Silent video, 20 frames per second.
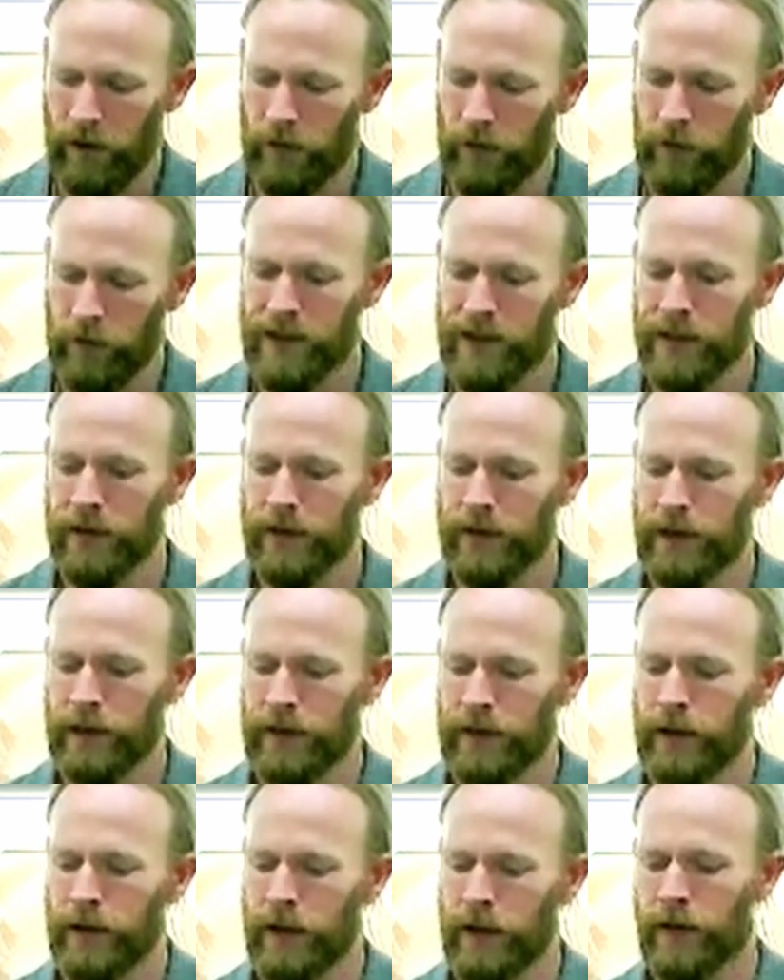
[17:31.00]

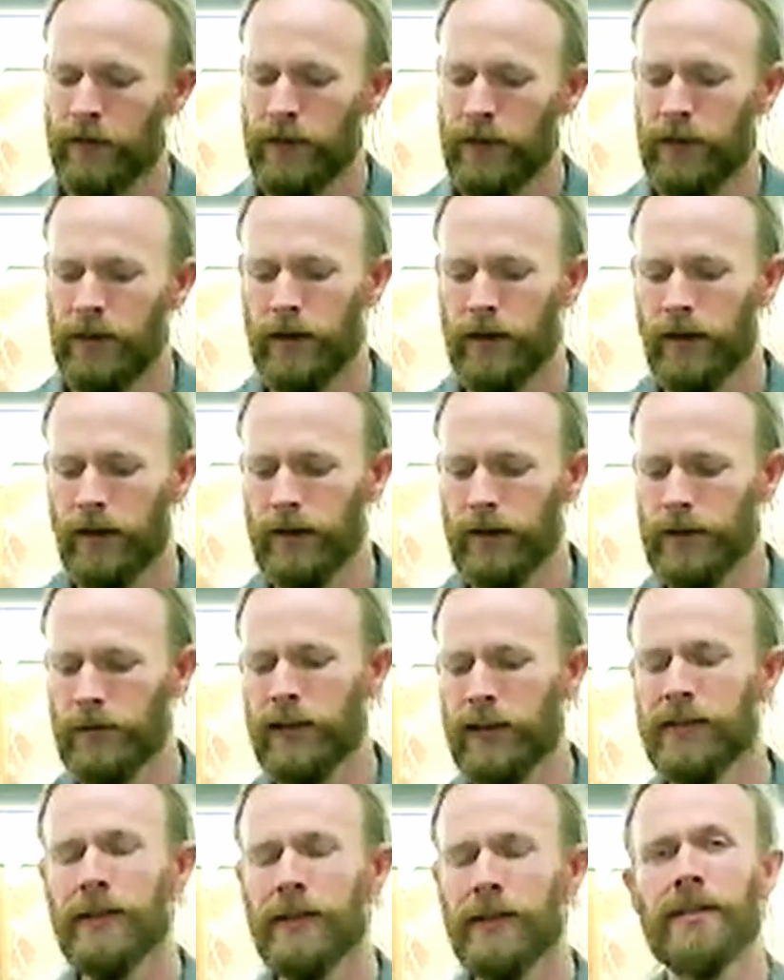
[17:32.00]
originally, none of the
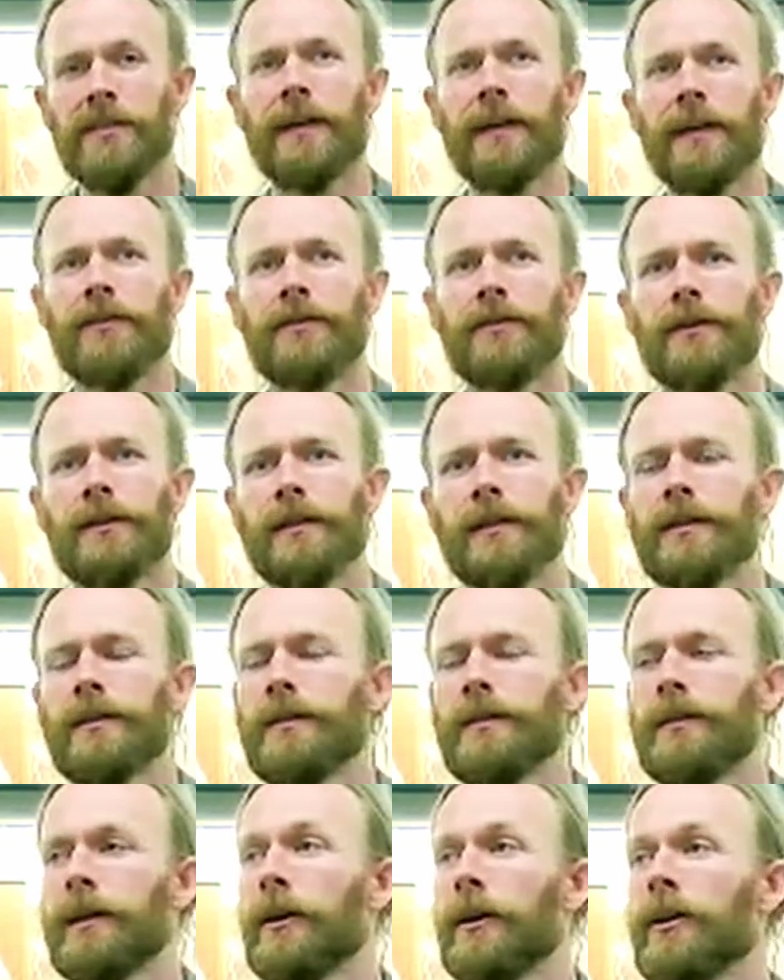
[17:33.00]
quasar spectra,
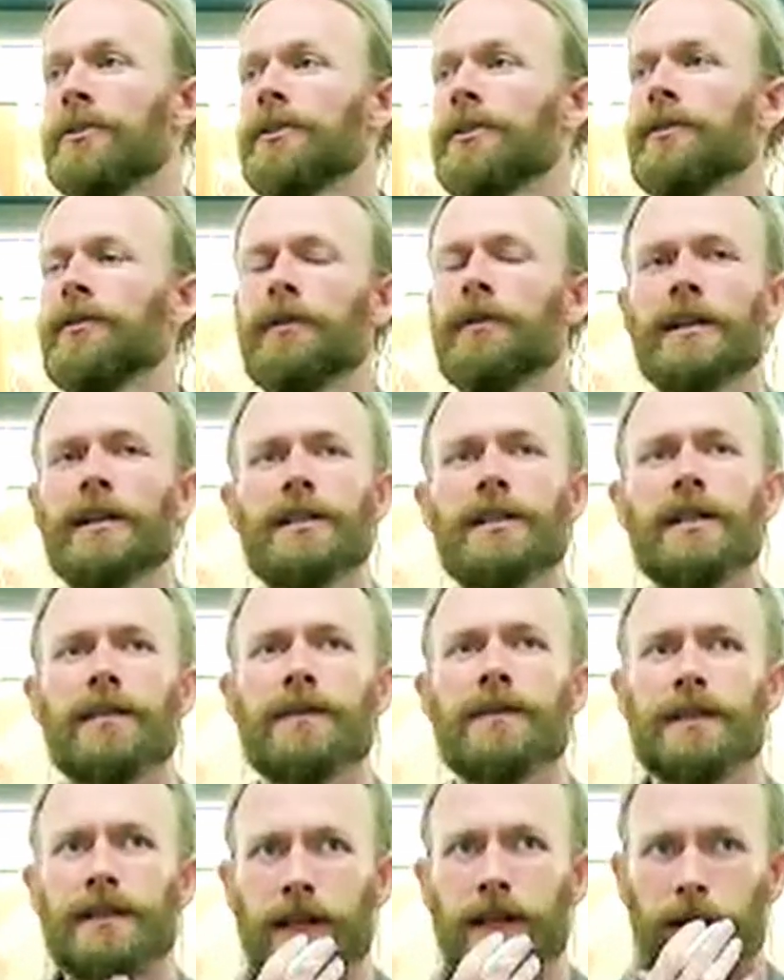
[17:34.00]
they all showed
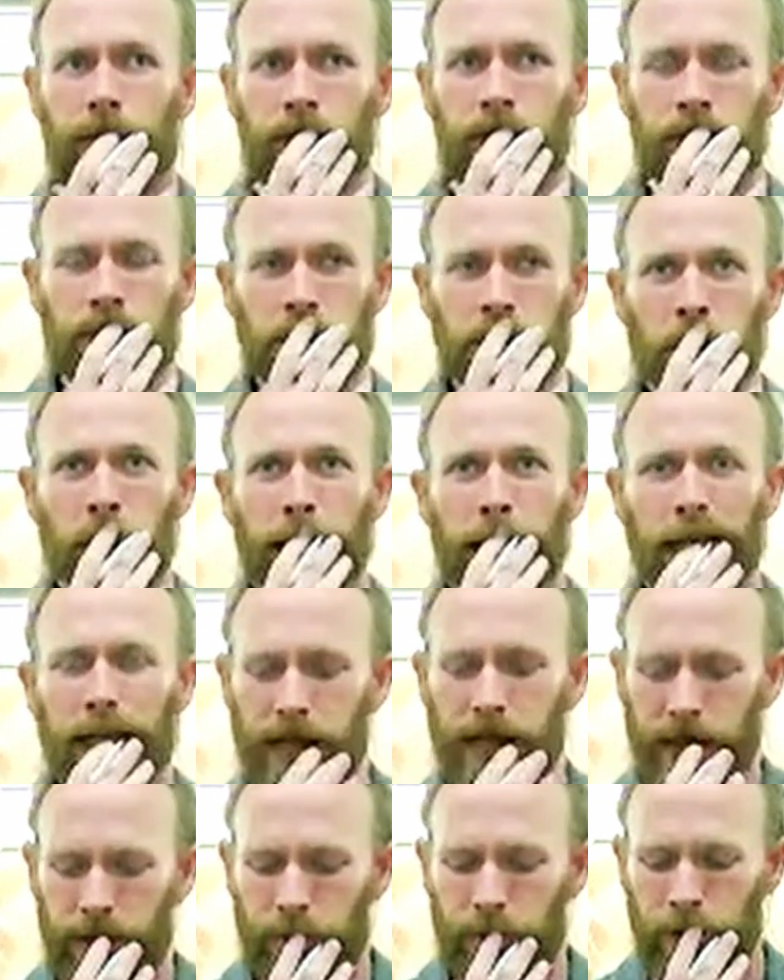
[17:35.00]
redshifts. None of them showed any
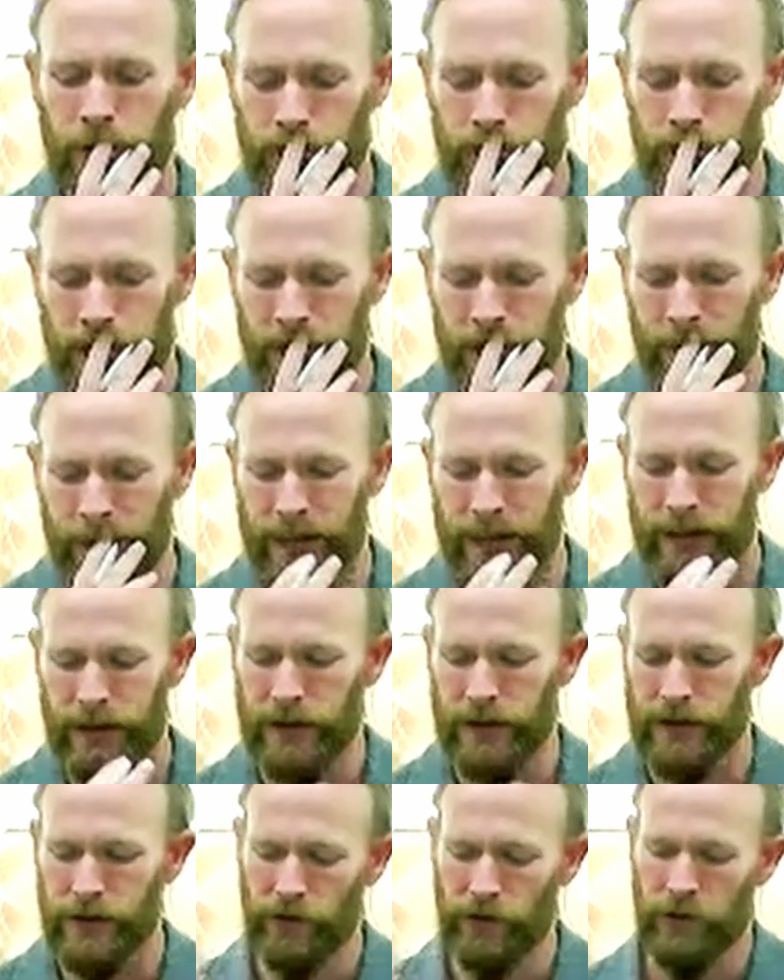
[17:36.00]
kind of blue shifts.
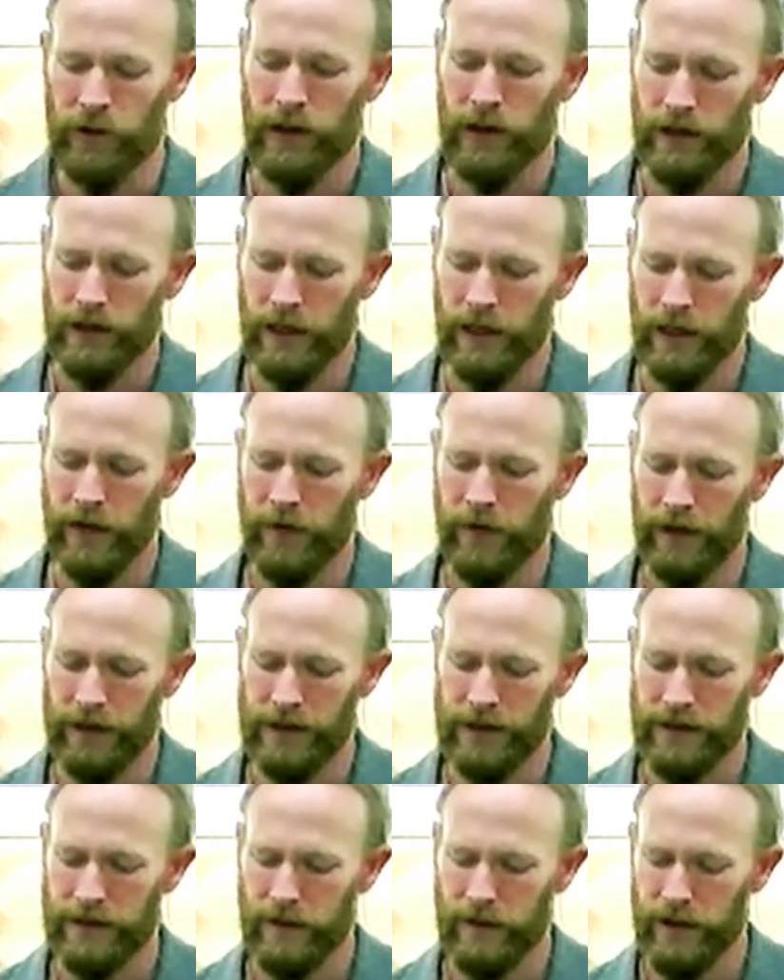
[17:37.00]
And so again,
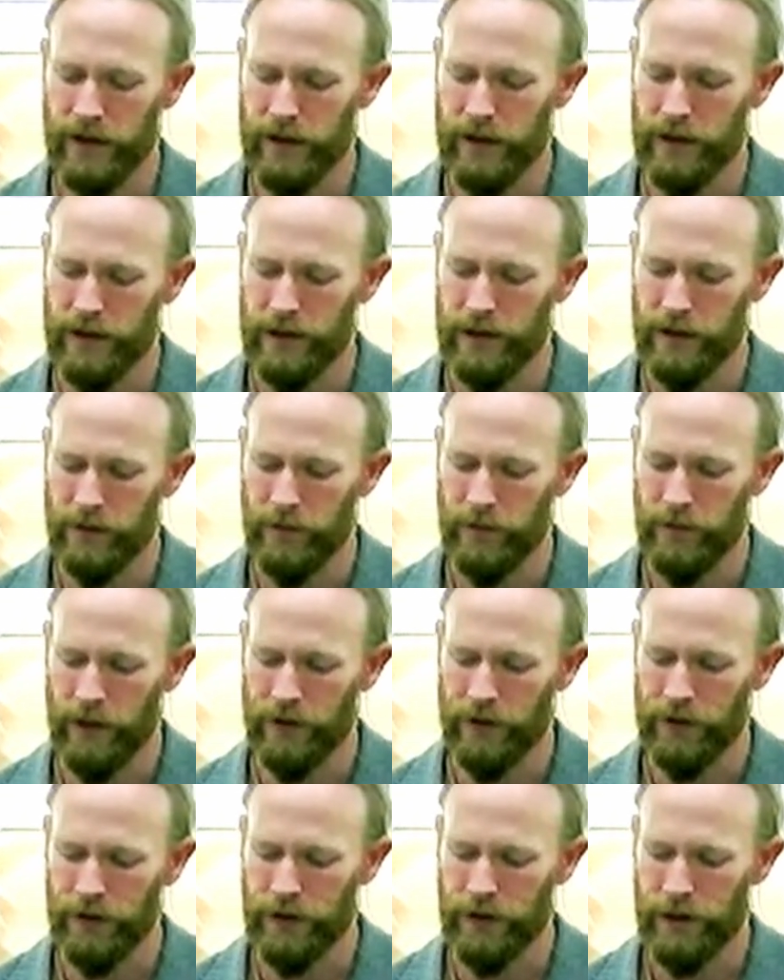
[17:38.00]
that's slotted into the
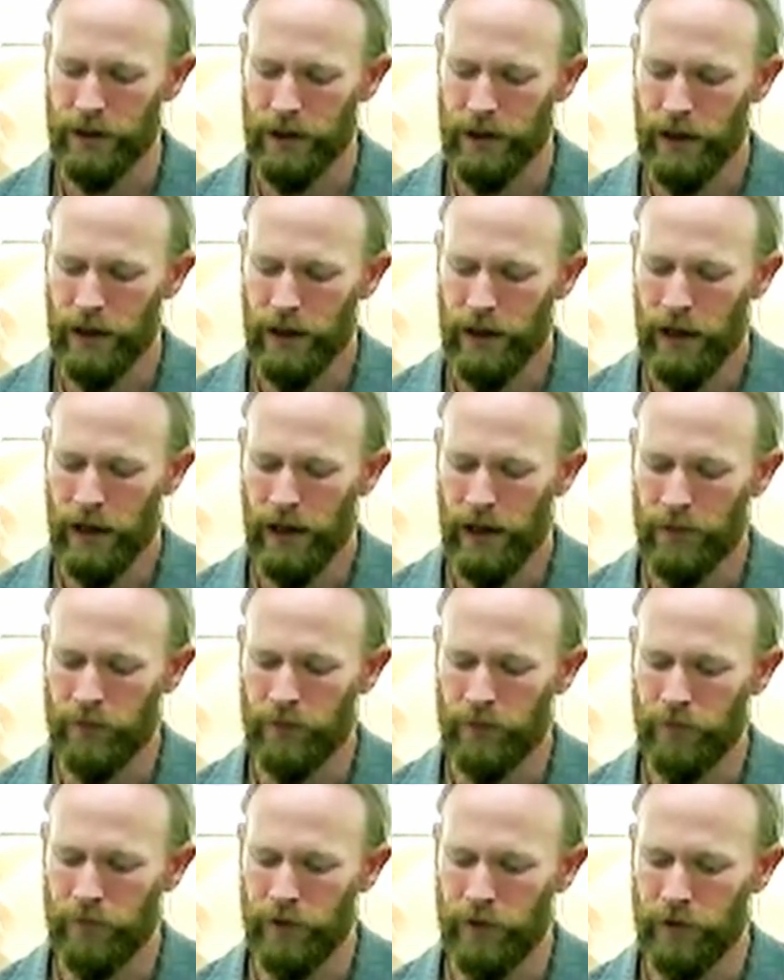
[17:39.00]
model.
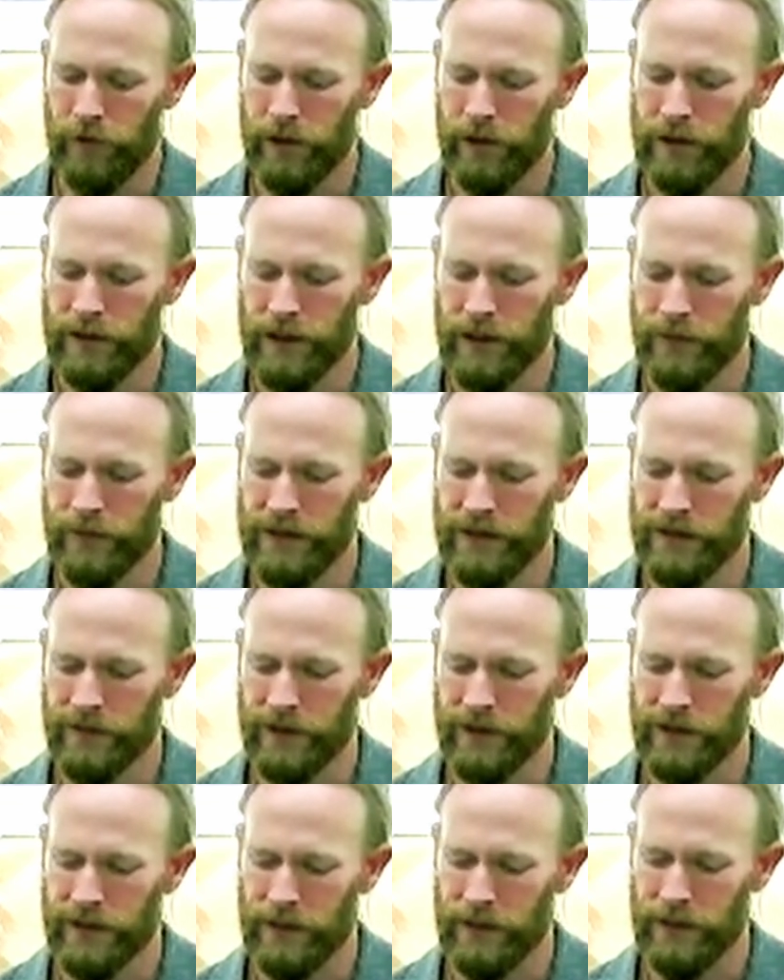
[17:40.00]
We're going to talk about some
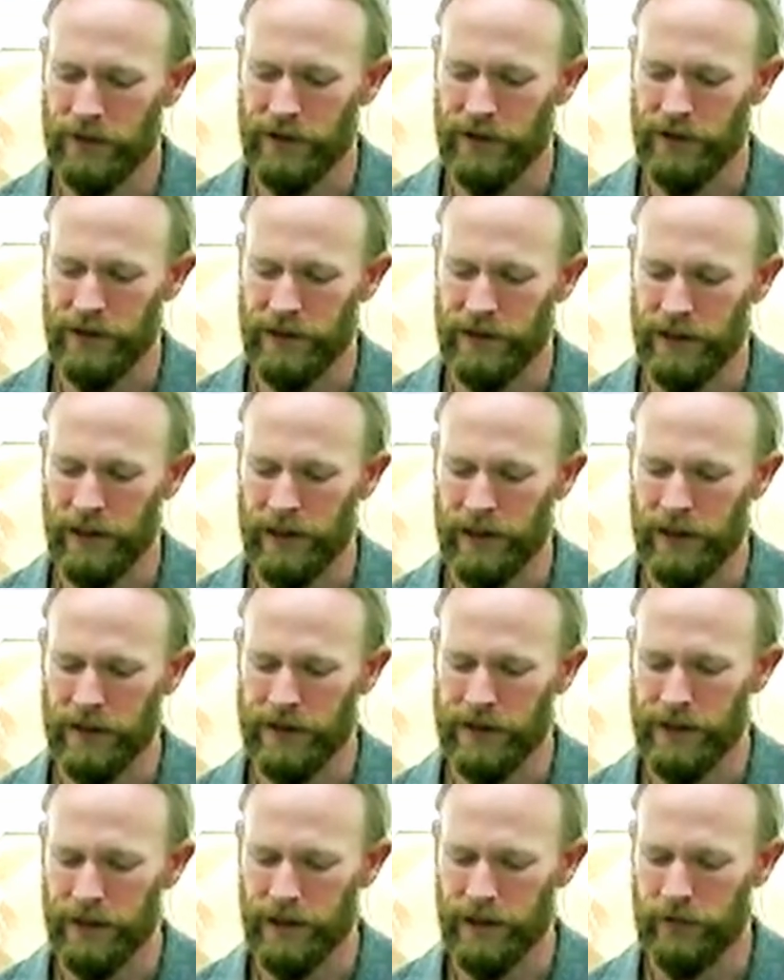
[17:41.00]
exceptions to that in a
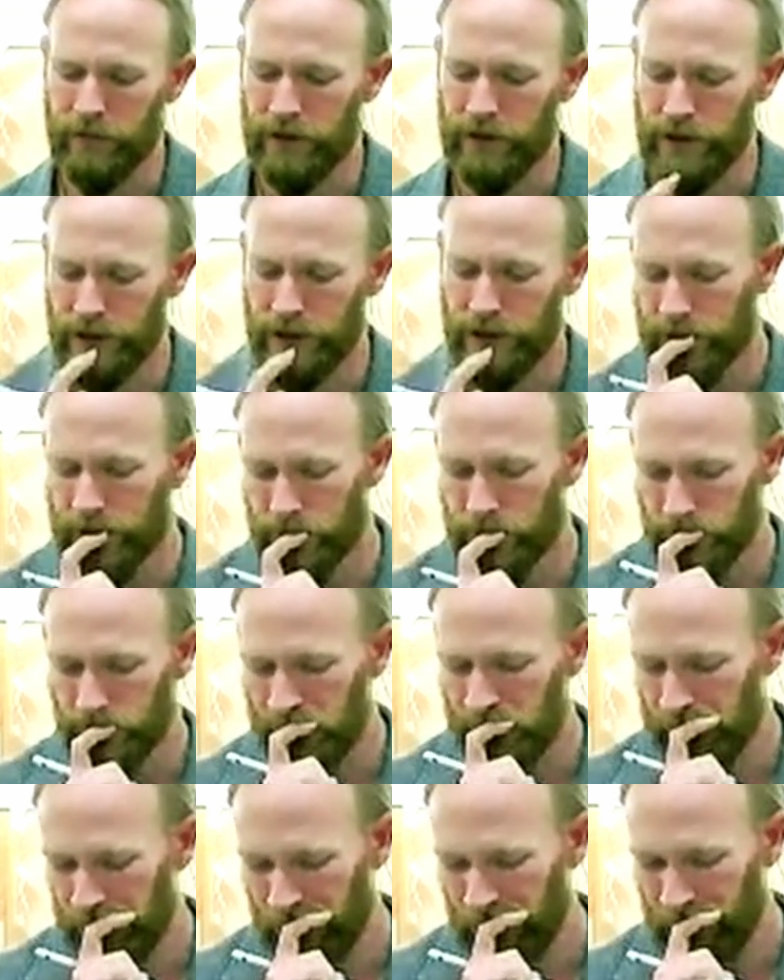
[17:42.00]
second, which is
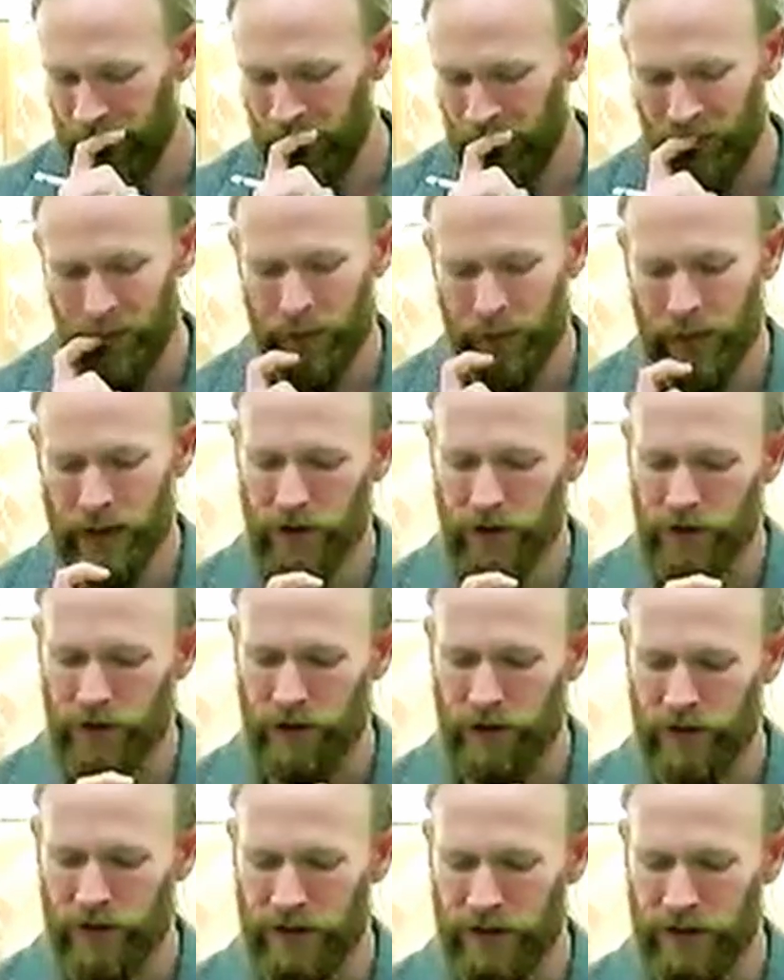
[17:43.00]
sort of gives